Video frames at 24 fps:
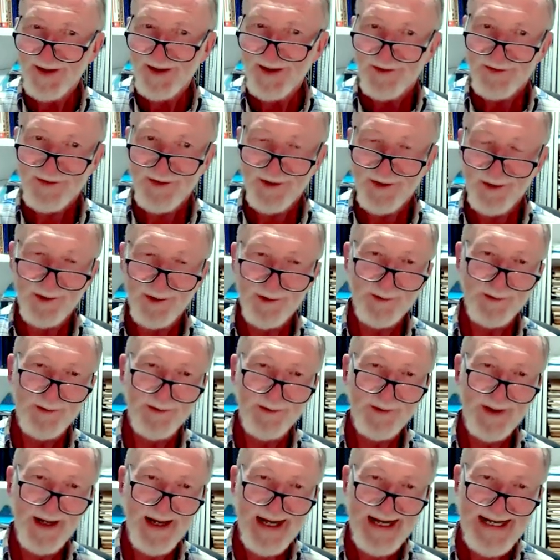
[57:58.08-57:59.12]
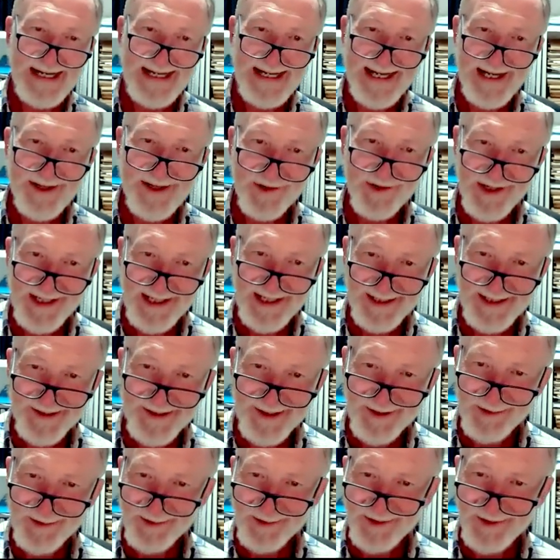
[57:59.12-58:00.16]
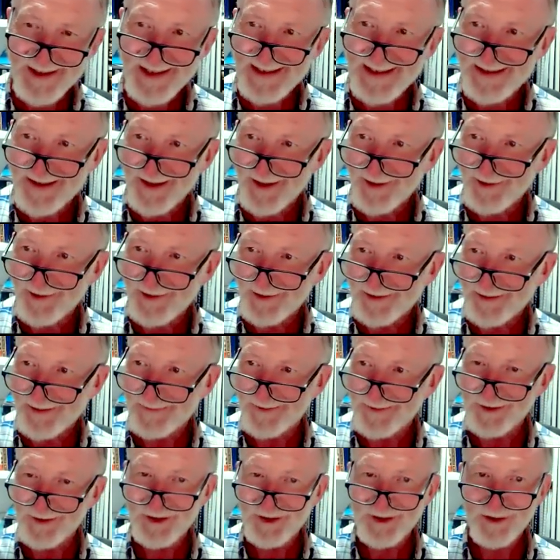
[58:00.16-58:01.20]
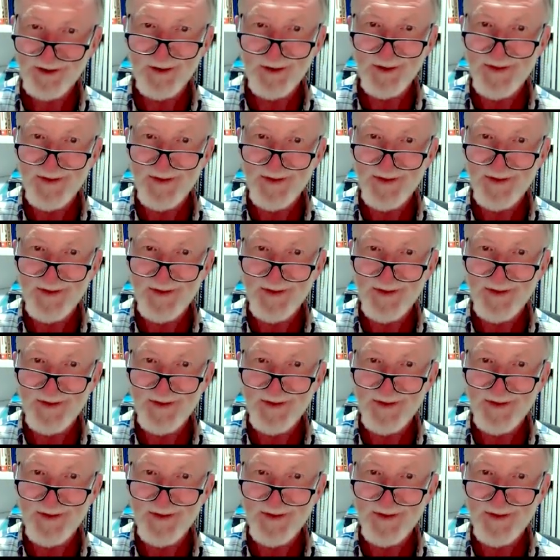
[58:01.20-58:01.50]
so either a clinical diagnosis, if you're sure,